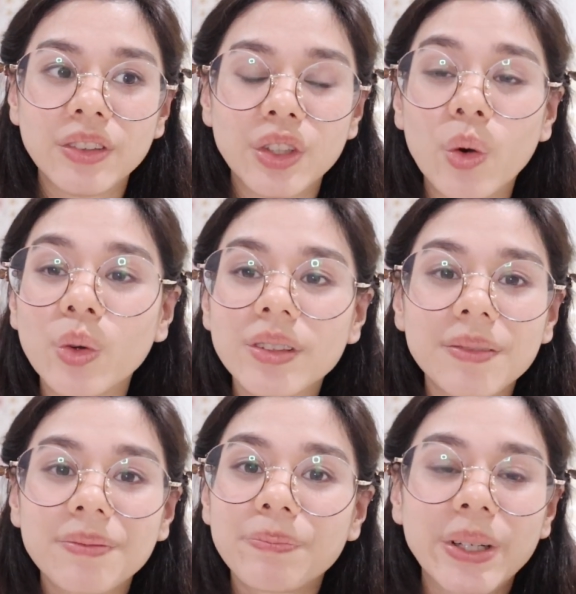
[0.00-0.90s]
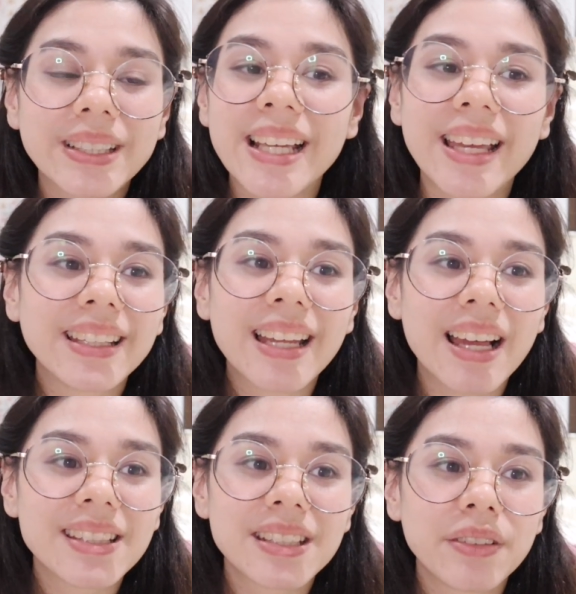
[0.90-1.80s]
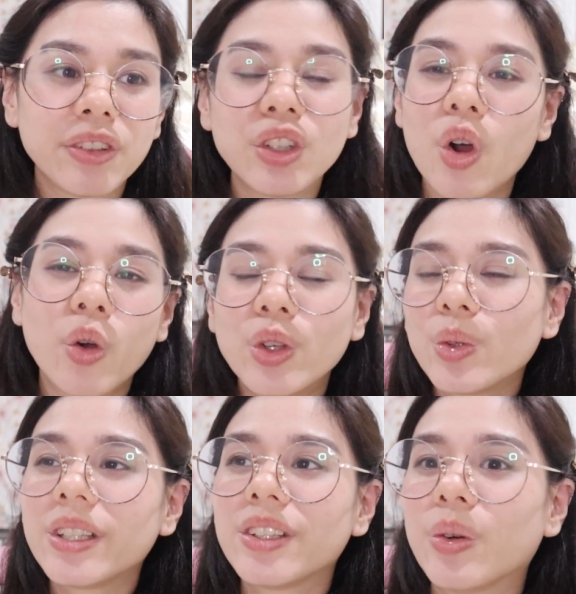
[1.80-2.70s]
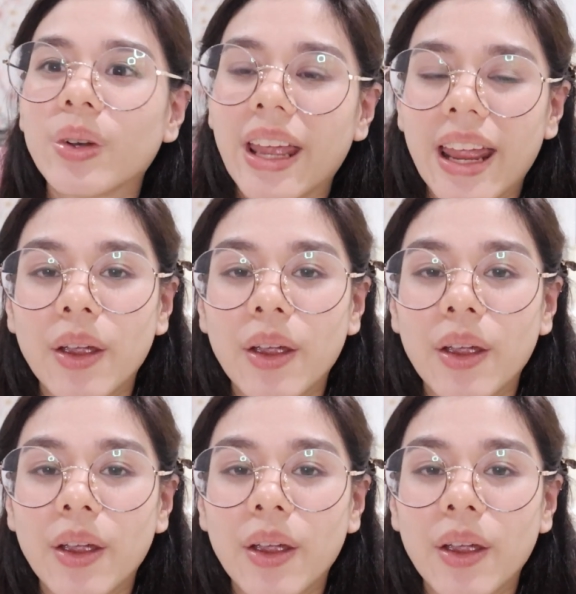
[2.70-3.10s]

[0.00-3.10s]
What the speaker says: don't pretend as if, you know, you did okay.